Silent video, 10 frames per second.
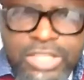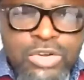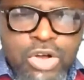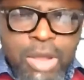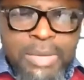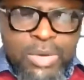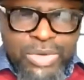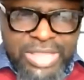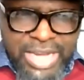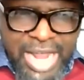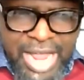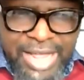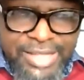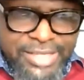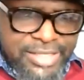You know, coming with the car.
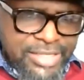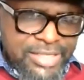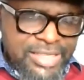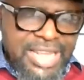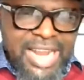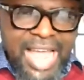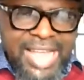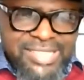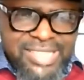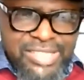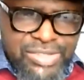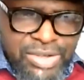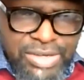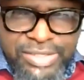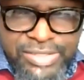Then asked the
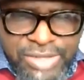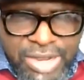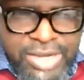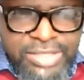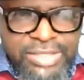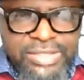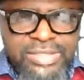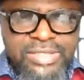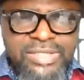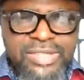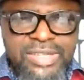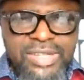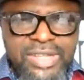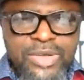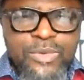son, son,
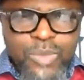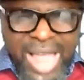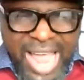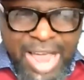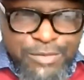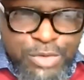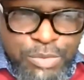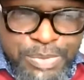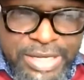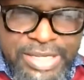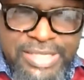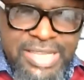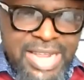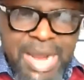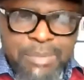where have you been?
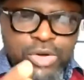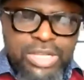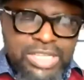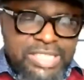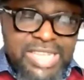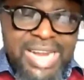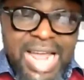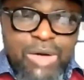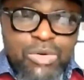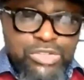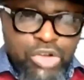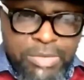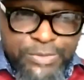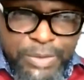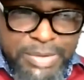Said I'm, he said, I was
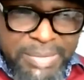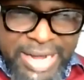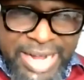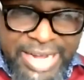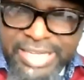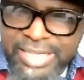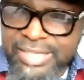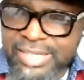coming from the mechanic.